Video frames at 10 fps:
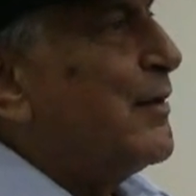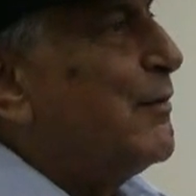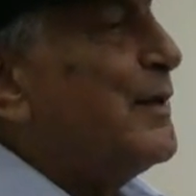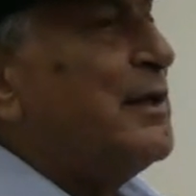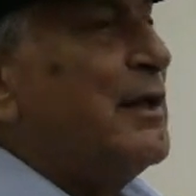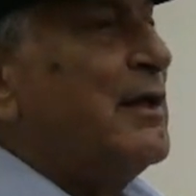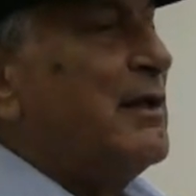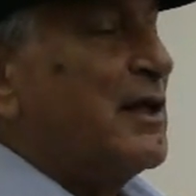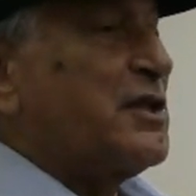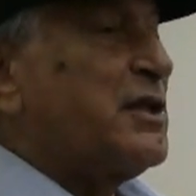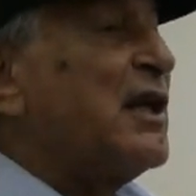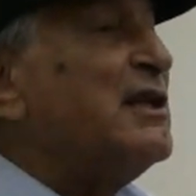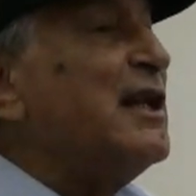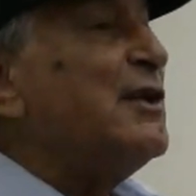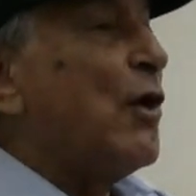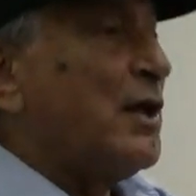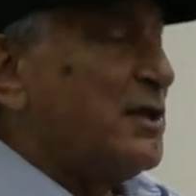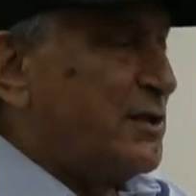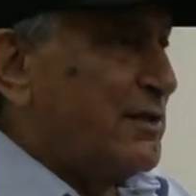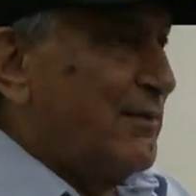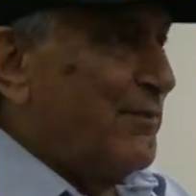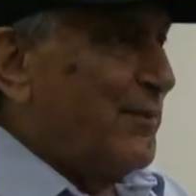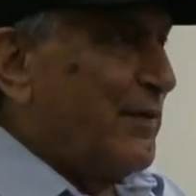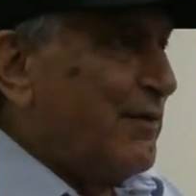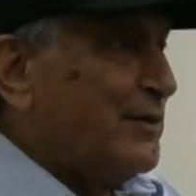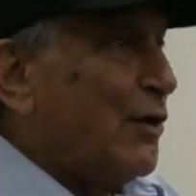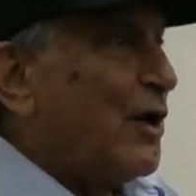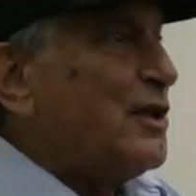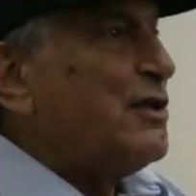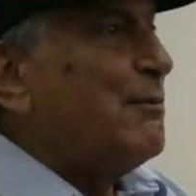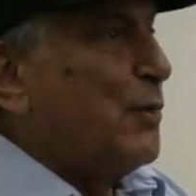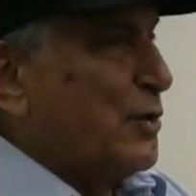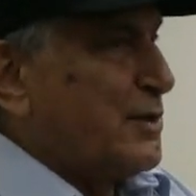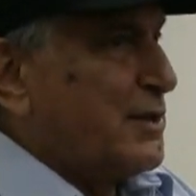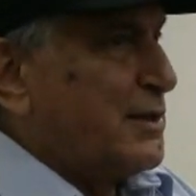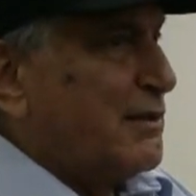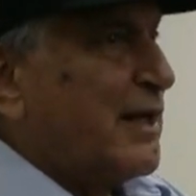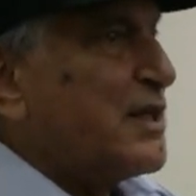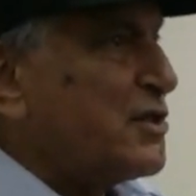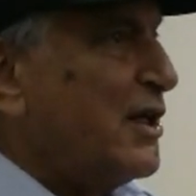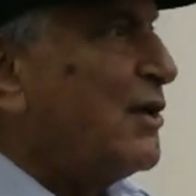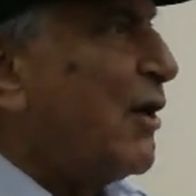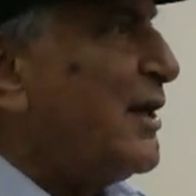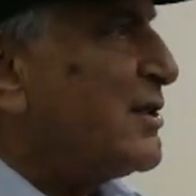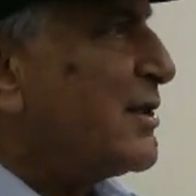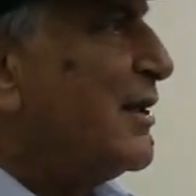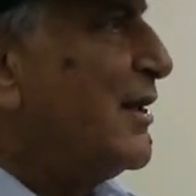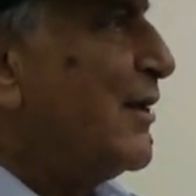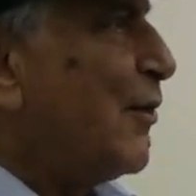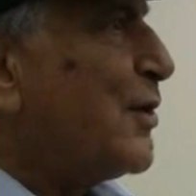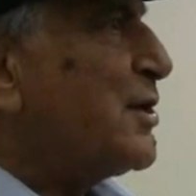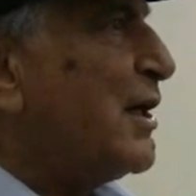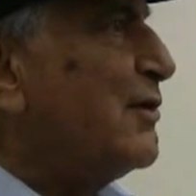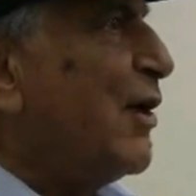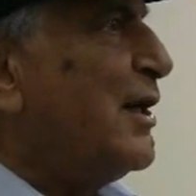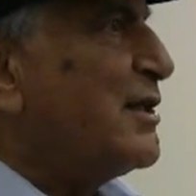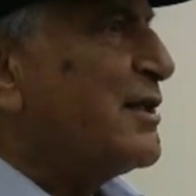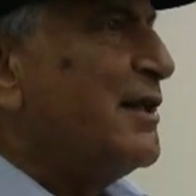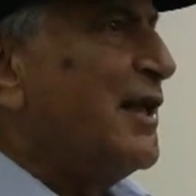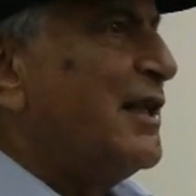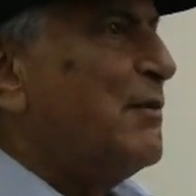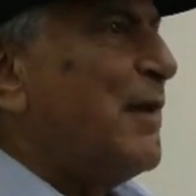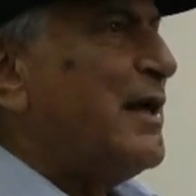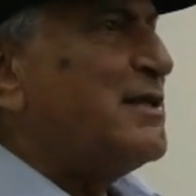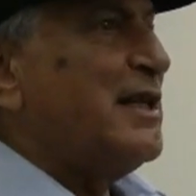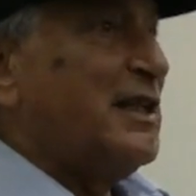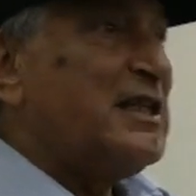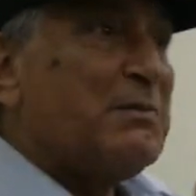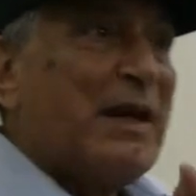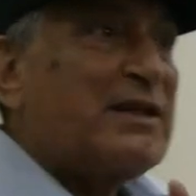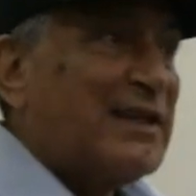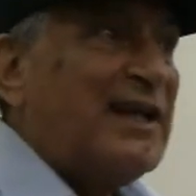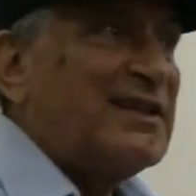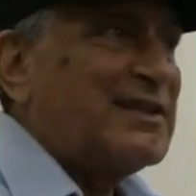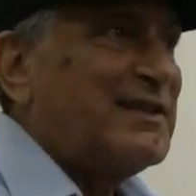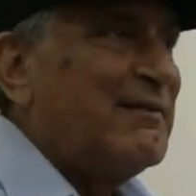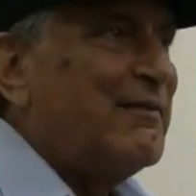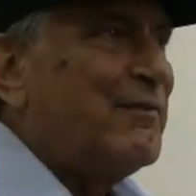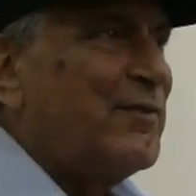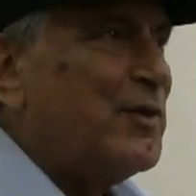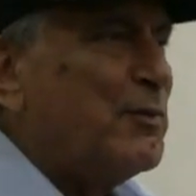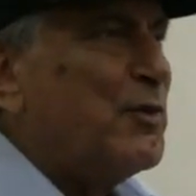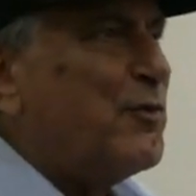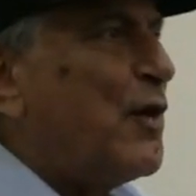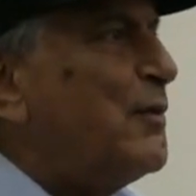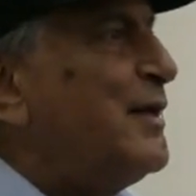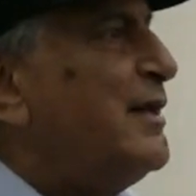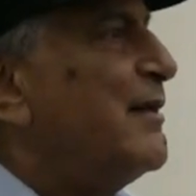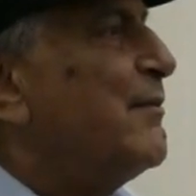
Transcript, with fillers: with external knowledge, with knowledge of books, rational knowledge, logical knowledge and the mind says this makes sense. You move forward